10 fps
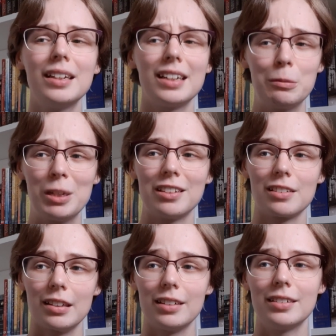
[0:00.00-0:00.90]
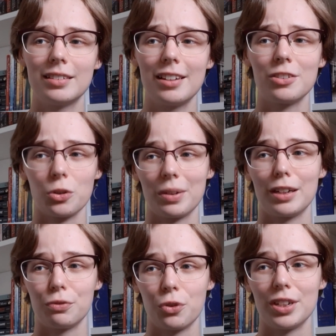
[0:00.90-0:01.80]
admittedly, is
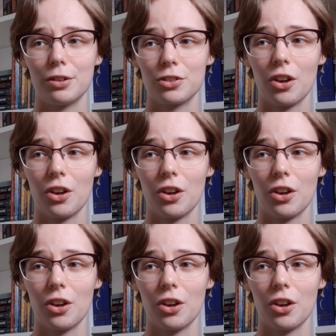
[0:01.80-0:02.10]
already 4 years